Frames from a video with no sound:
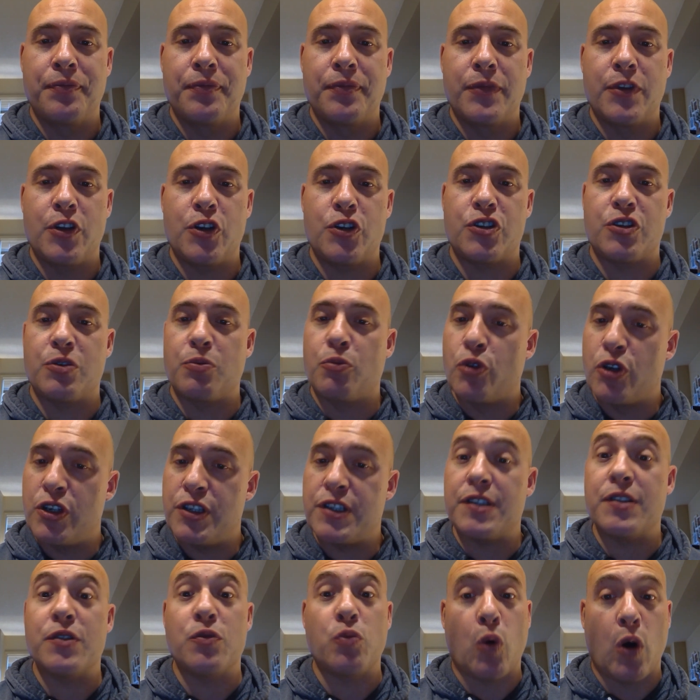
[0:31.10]
There's some
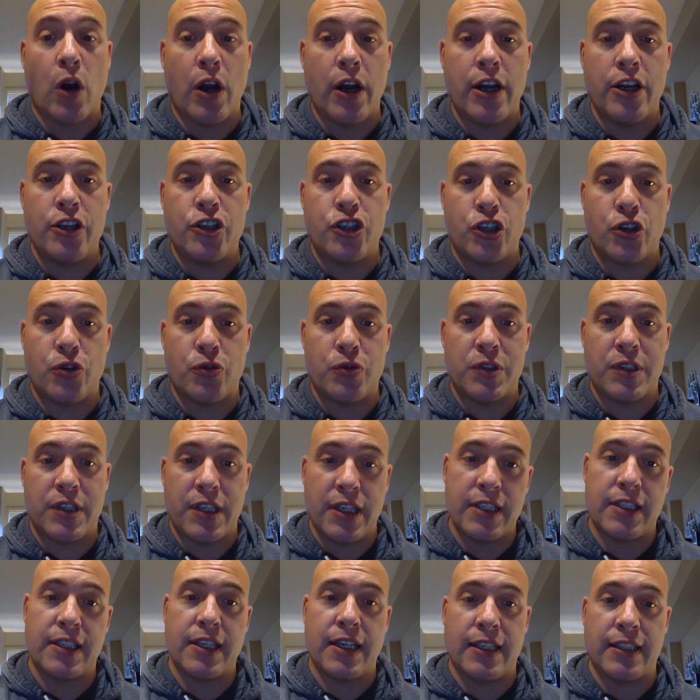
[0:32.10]
reasons why I chose
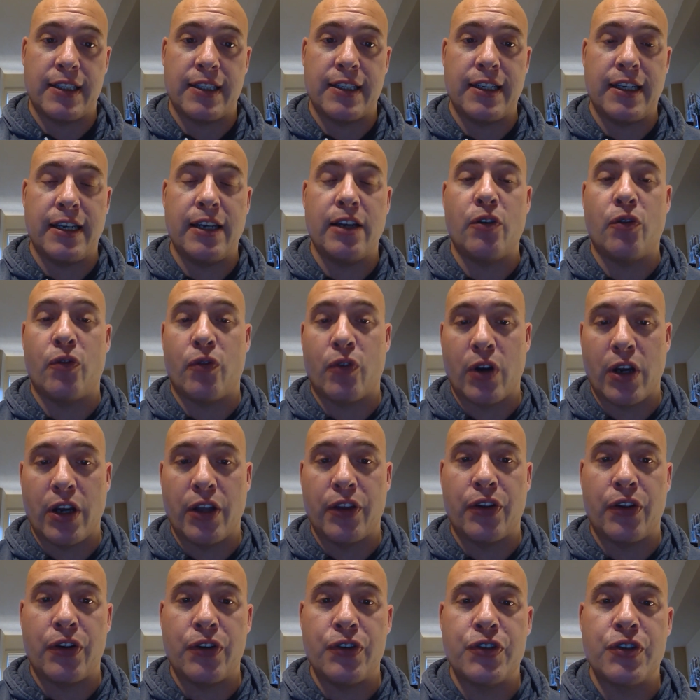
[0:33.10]
this entity over
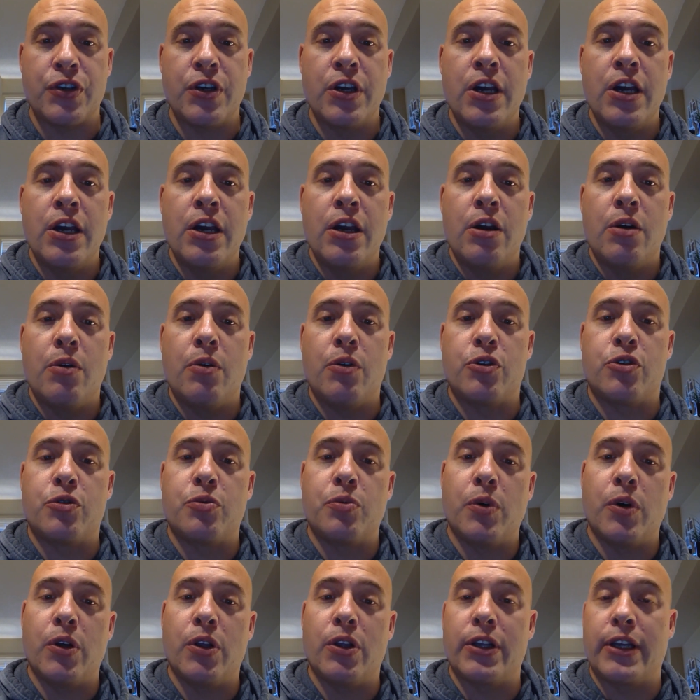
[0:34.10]
others, which
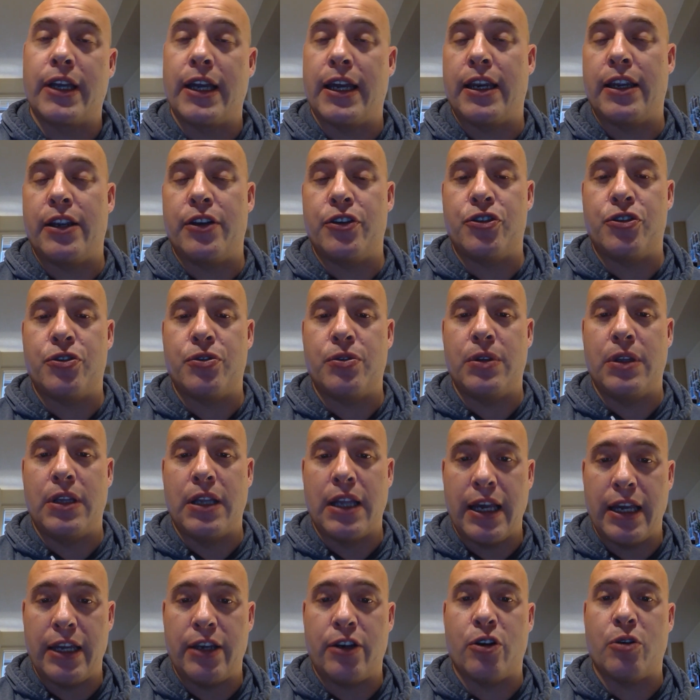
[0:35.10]
we'll get into
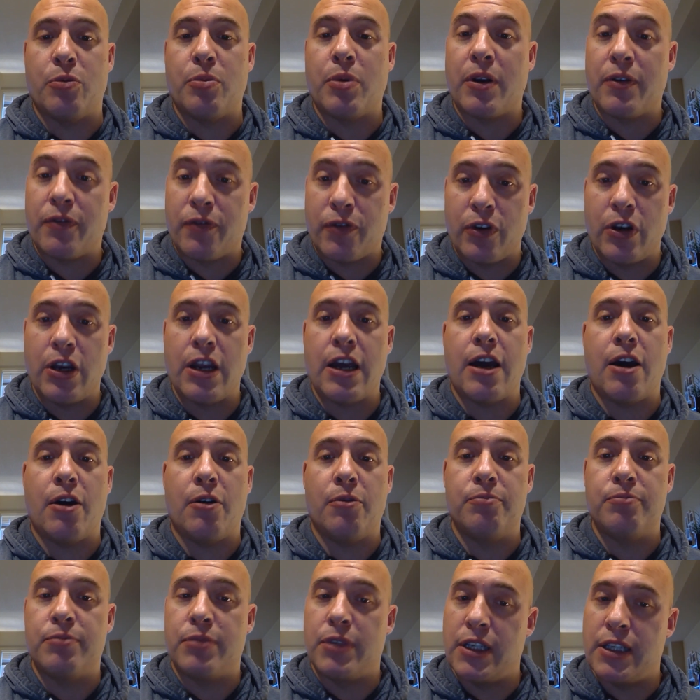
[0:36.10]
later, but for
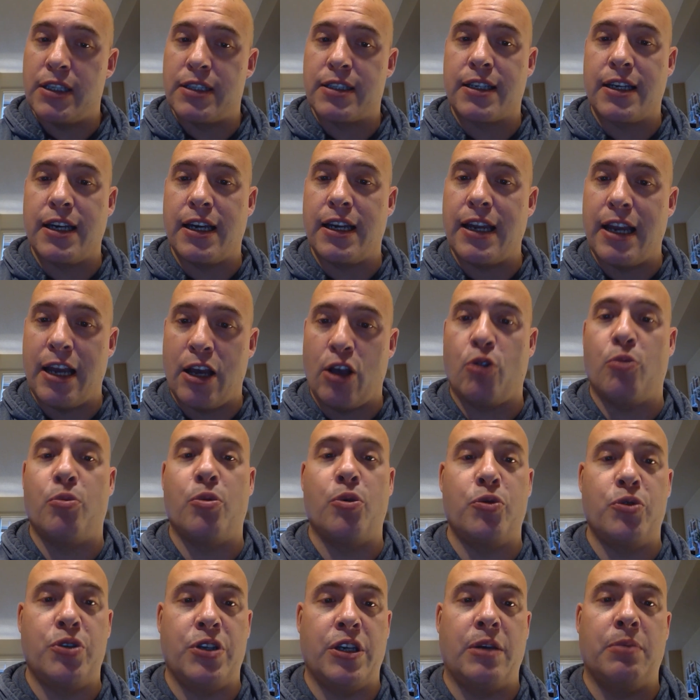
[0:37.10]
now, let's get
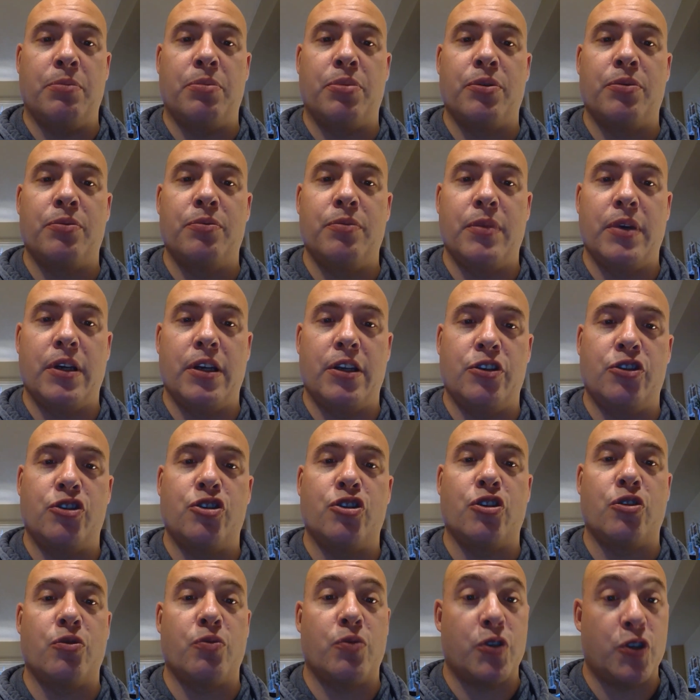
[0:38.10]
elbow deep into
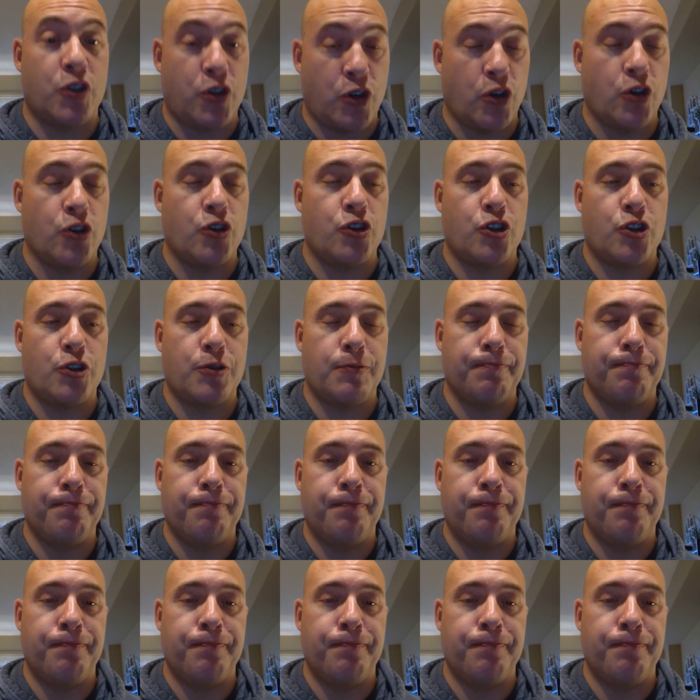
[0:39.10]
the research.